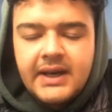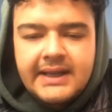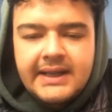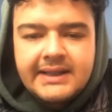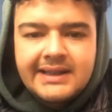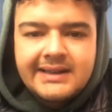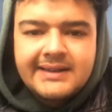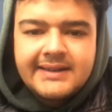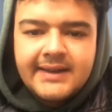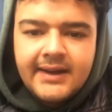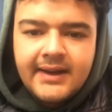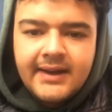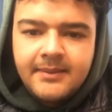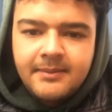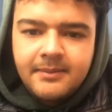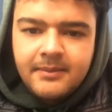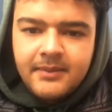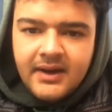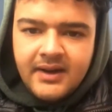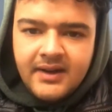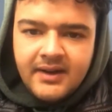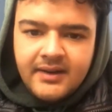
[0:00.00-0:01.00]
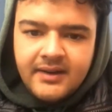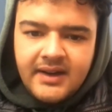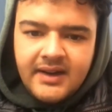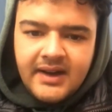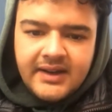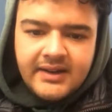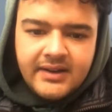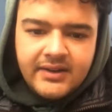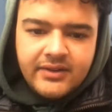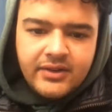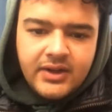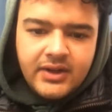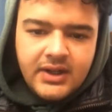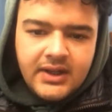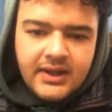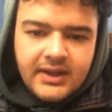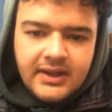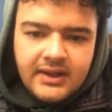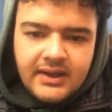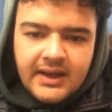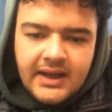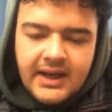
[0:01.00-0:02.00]
at that time, I didn't
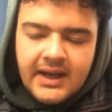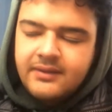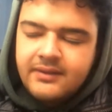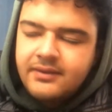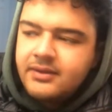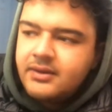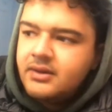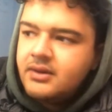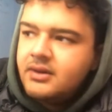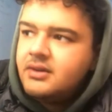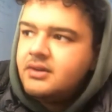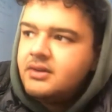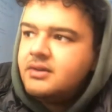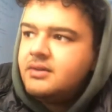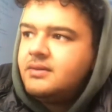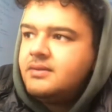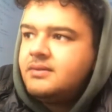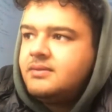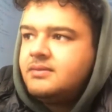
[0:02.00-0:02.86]
really have a